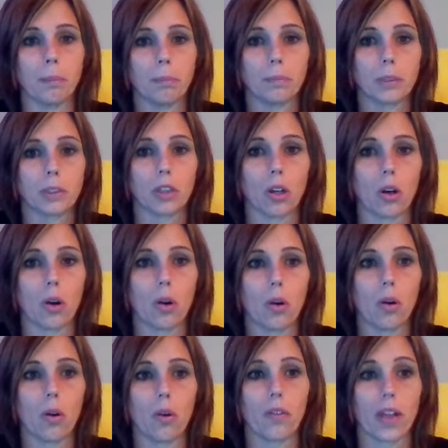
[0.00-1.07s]

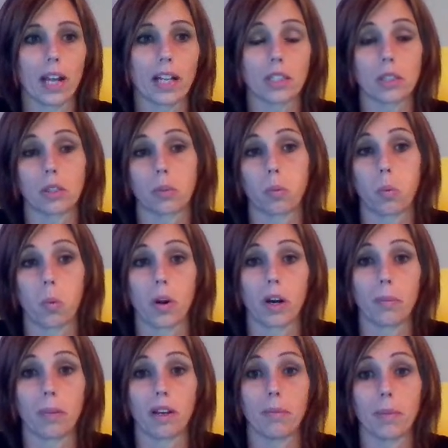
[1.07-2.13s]
So that's
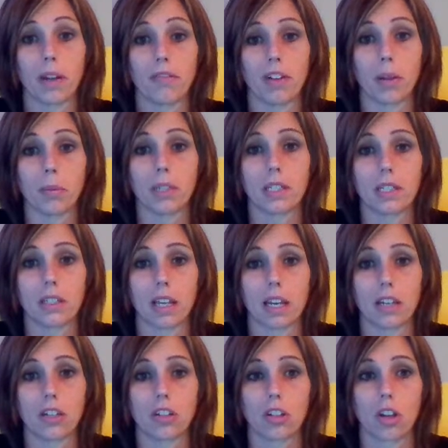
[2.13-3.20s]
where me and my family
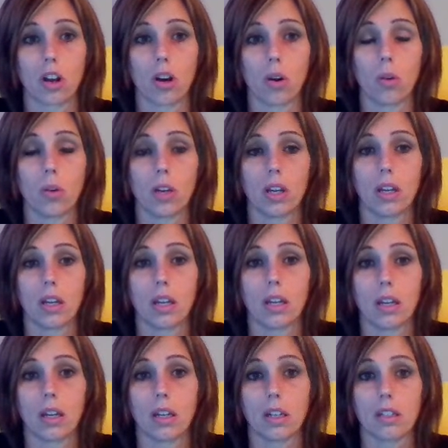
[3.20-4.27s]
decided to go
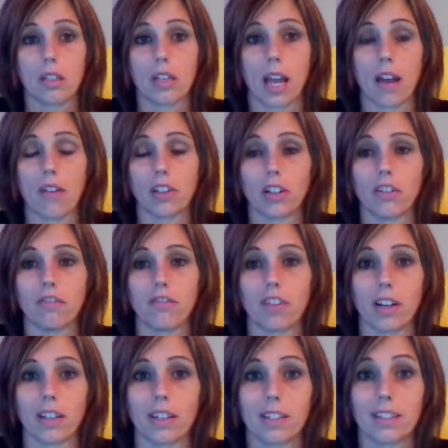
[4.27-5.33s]
to have a little
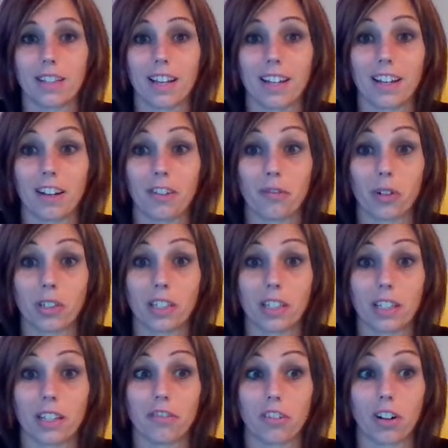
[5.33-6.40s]
fun in the sun.
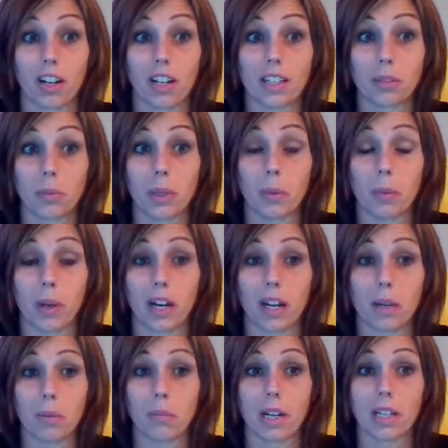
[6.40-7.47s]
Unfortunately for us, we went on
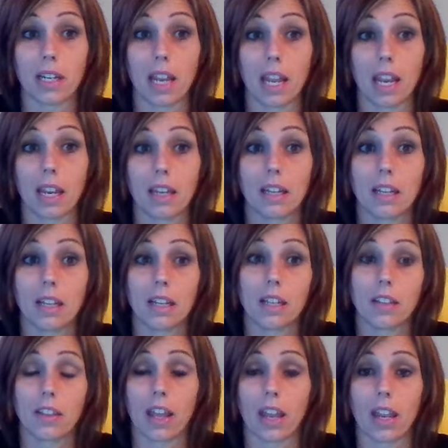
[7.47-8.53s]
a Monday.
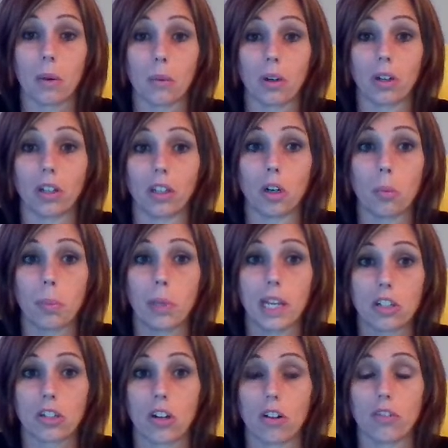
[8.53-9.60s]
They were a little
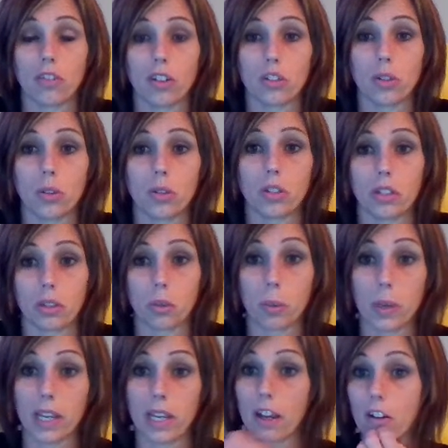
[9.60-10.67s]
picked over due to the
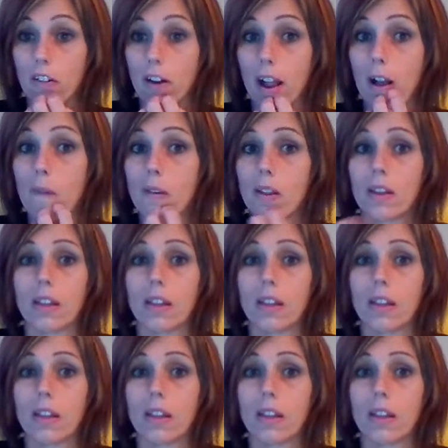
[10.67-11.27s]
weekend crowd.